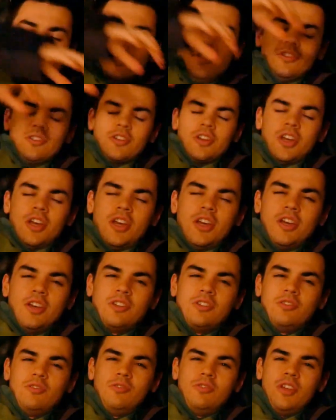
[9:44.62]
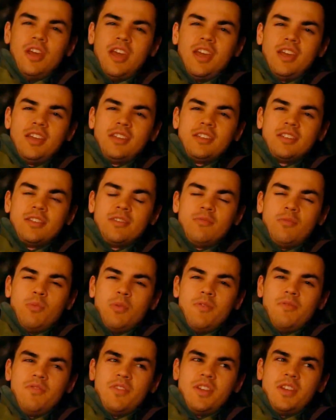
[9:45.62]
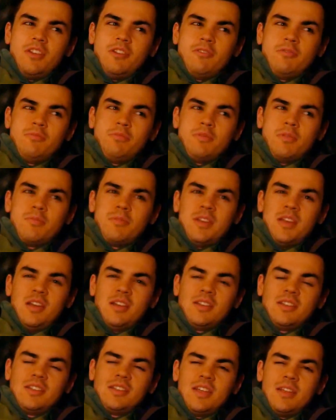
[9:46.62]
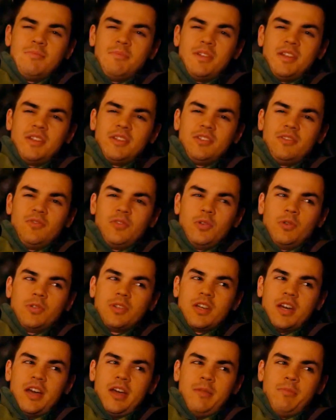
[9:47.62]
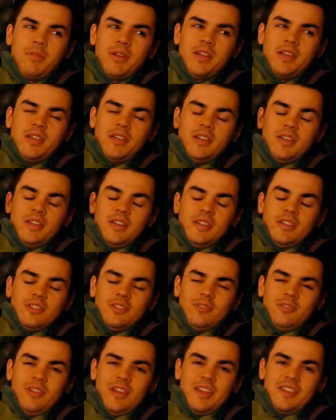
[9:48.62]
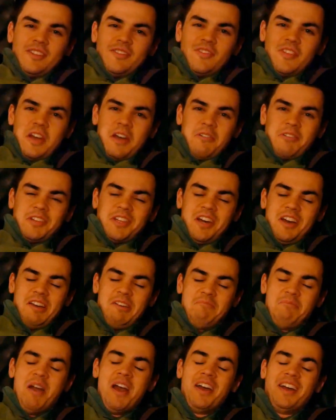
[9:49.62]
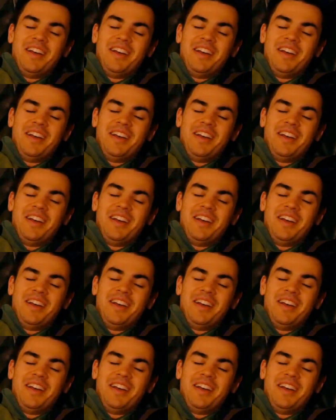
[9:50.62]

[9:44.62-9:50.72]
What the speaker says: took 2 days and 1 video and probably under 10 minutes of your time. 2 days of our time.